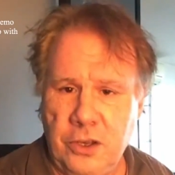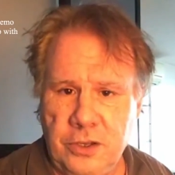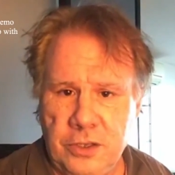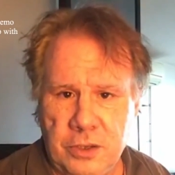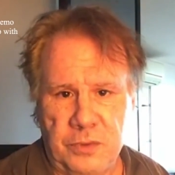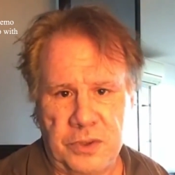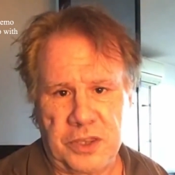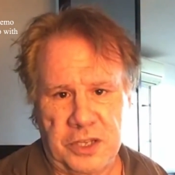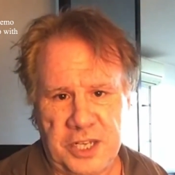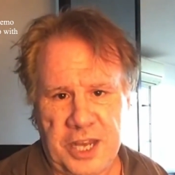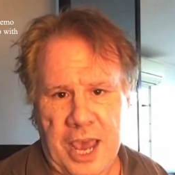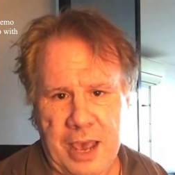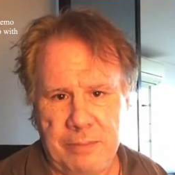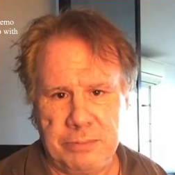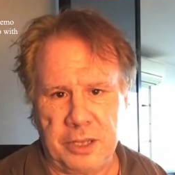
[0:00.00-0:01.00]
If I use it
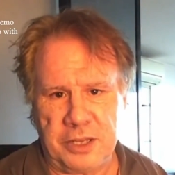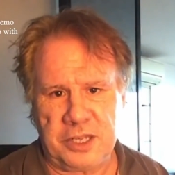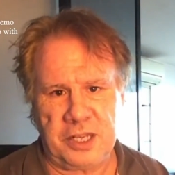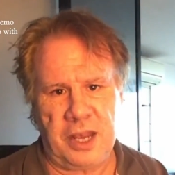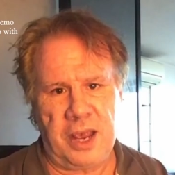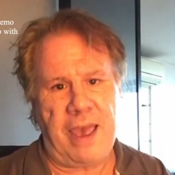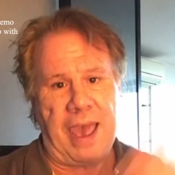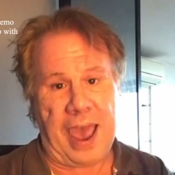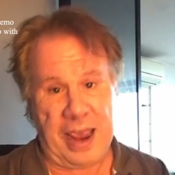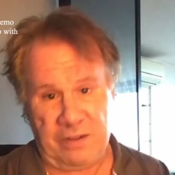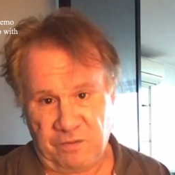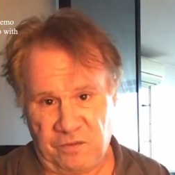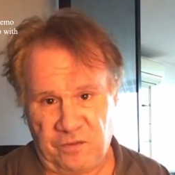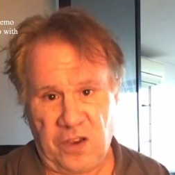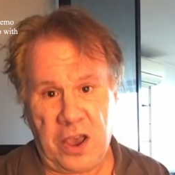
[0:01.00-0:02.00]
with the tablet
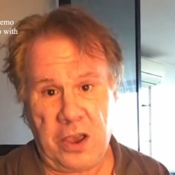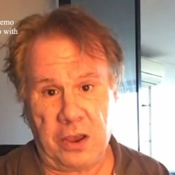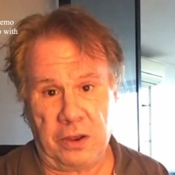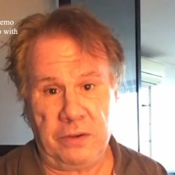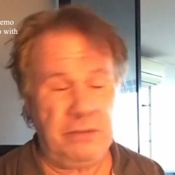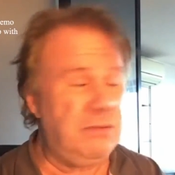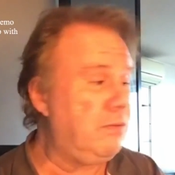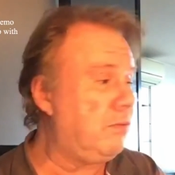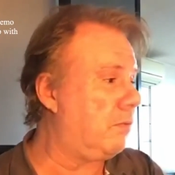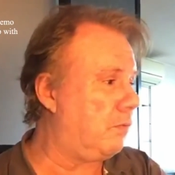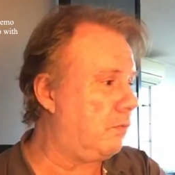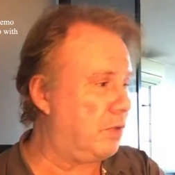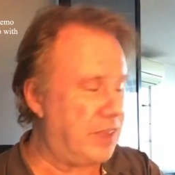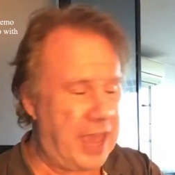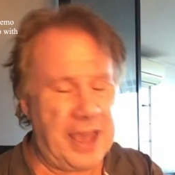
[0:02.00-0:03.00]
and
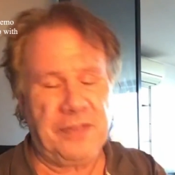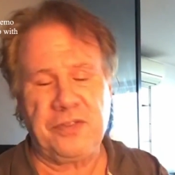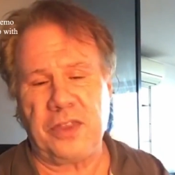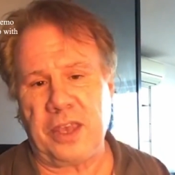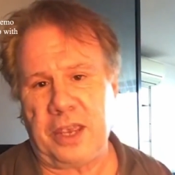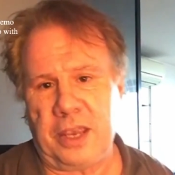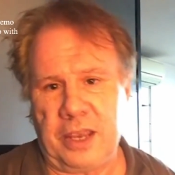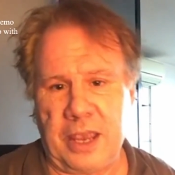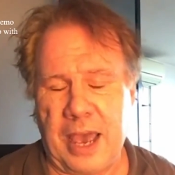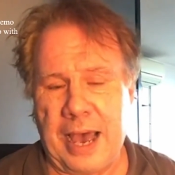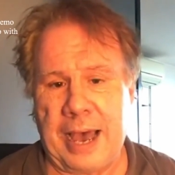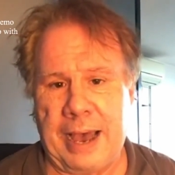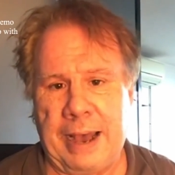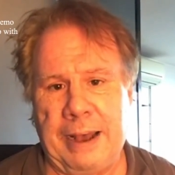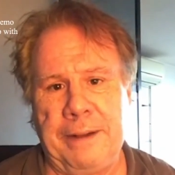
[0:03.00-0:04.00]
phone without
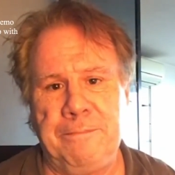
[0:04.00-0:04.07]
the